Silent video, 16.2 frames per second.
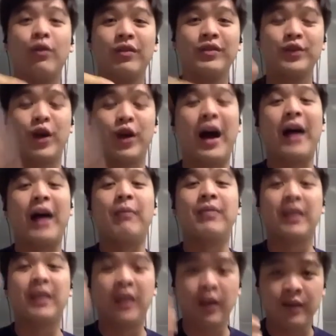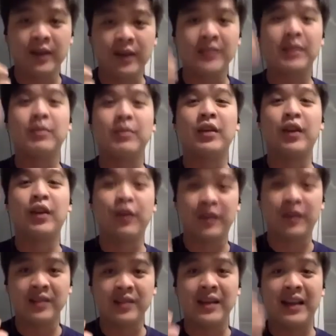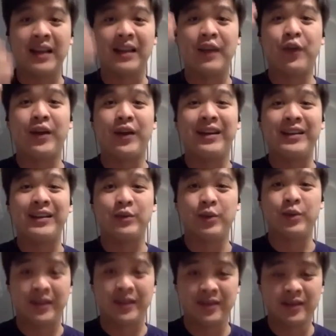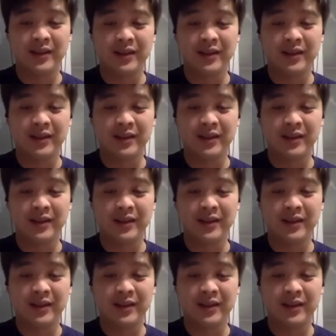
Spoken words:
So I'm thinking of this, and therefore it leads to this.